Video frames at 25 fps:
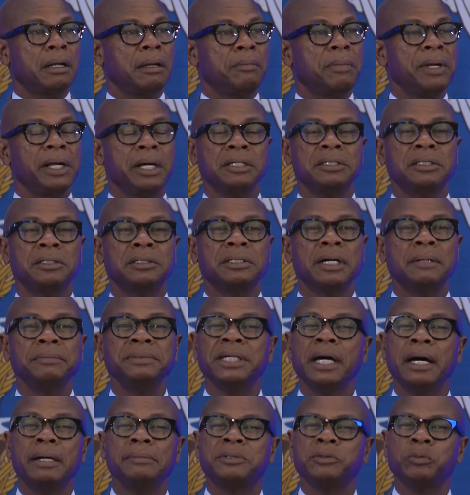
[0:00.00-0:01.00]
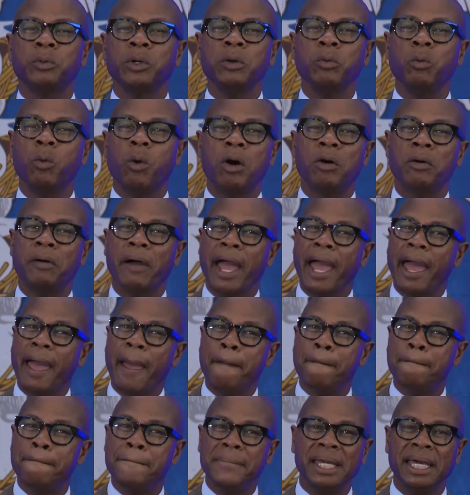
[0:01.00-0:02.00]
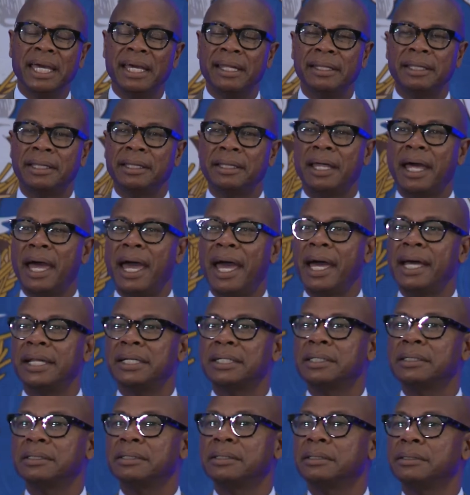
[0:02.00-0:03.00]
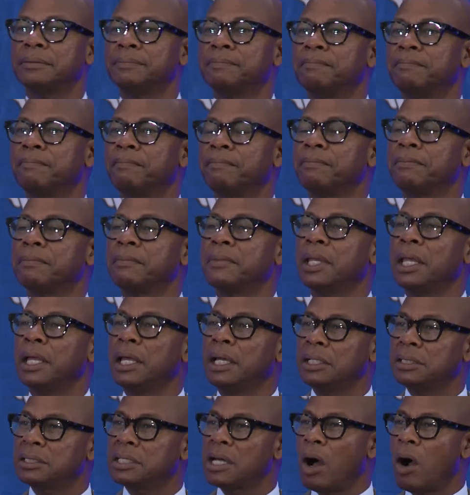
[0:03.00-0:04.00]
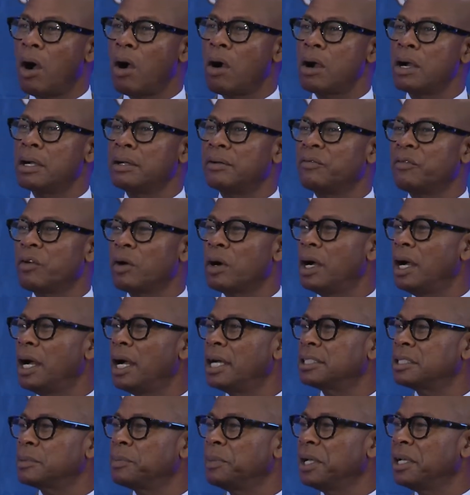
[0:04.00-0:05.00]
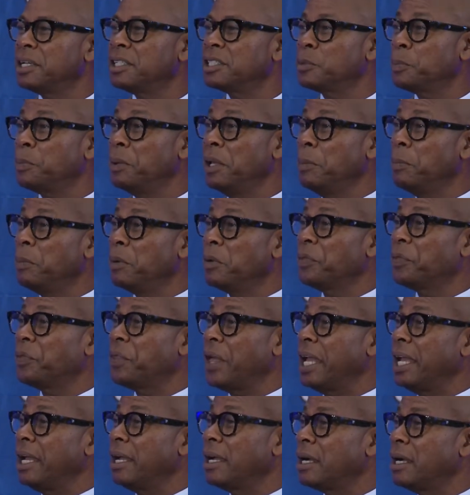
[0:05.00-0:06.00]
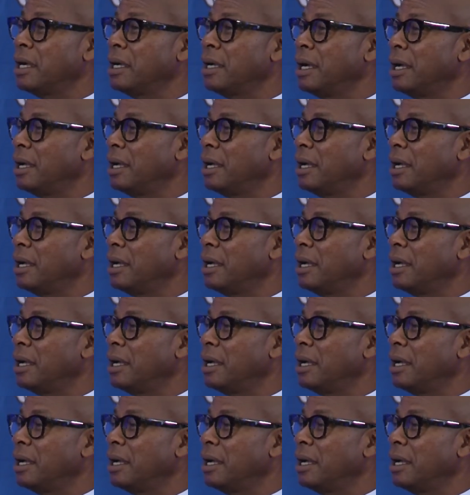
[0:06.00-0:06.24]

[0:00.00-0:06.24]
Because sometimes we won't admit that it is hard for us because people think